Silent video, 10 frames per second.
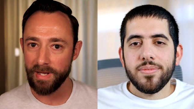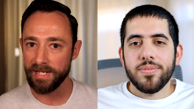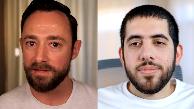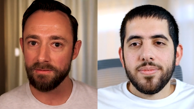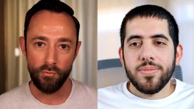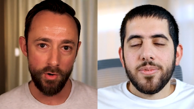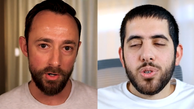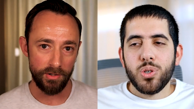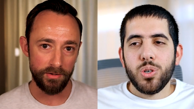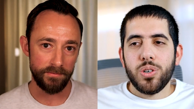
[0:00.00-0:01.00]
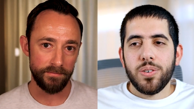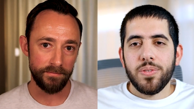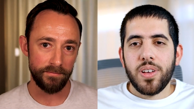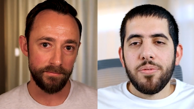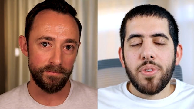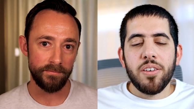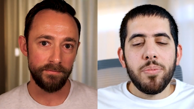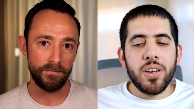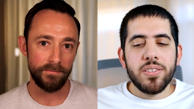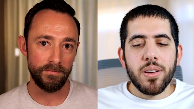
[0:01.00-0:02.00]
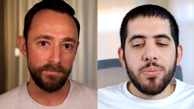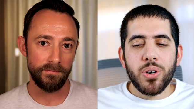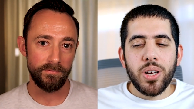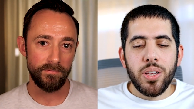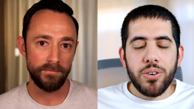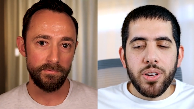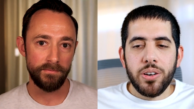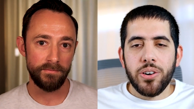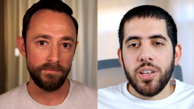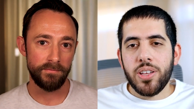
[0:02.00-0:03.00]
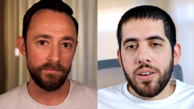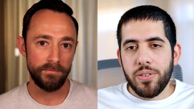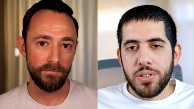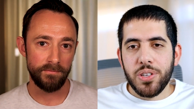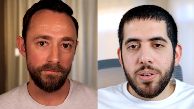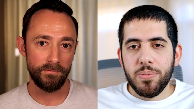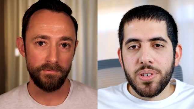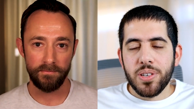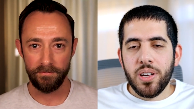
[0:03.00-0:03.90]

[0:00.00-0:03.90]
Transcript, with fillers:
Speaker 1: and made them work?
Speaker 2: Sure. I've I've been on some really really really diverse teams,